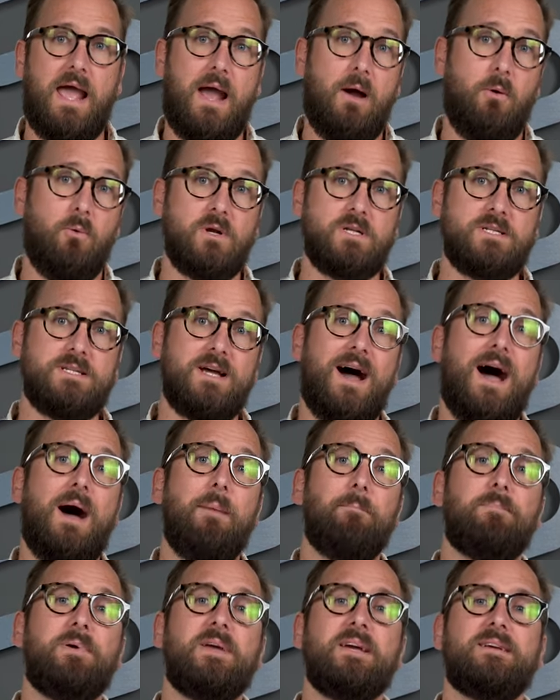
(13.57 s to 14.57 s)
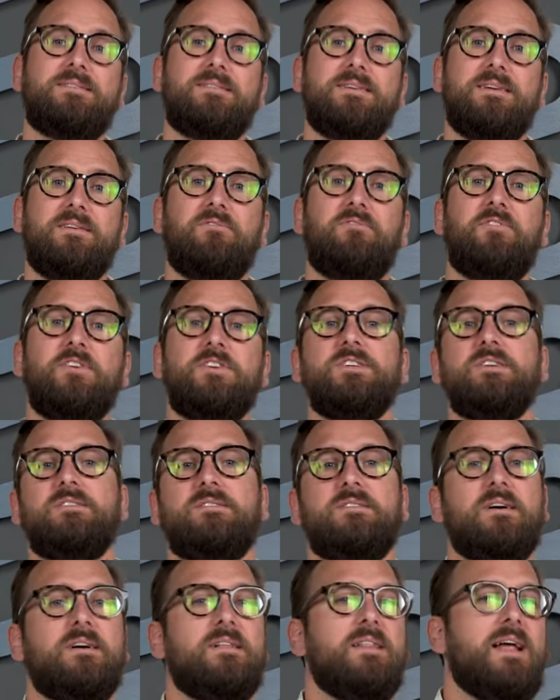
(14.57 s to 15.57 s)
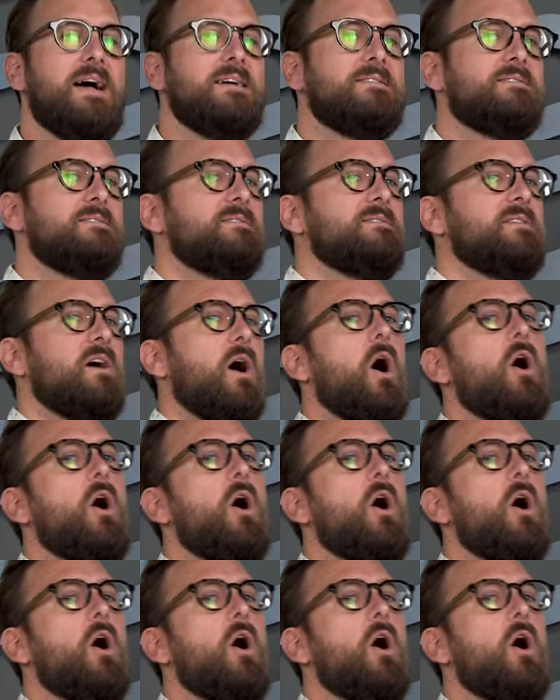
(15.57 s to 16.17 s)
our top picks in fishing sunglasses